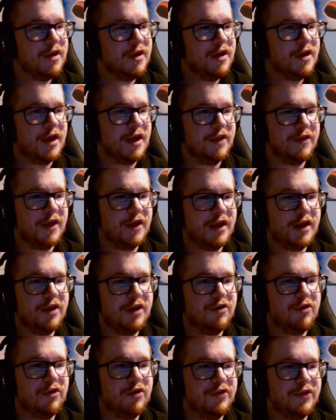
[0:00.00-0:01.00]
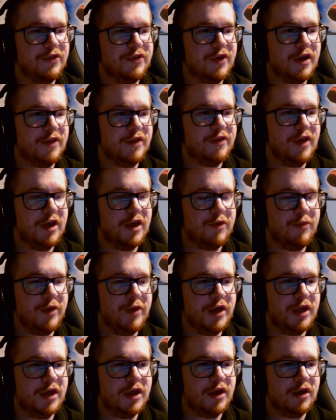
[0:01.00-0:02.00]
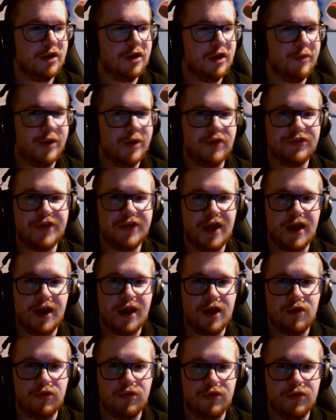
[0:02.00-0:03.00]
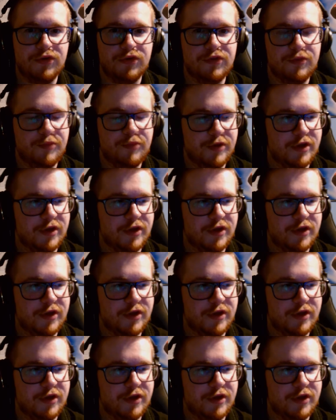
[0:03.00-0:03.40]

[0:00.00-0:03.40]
And then Heroes is going to take me about 10 hours,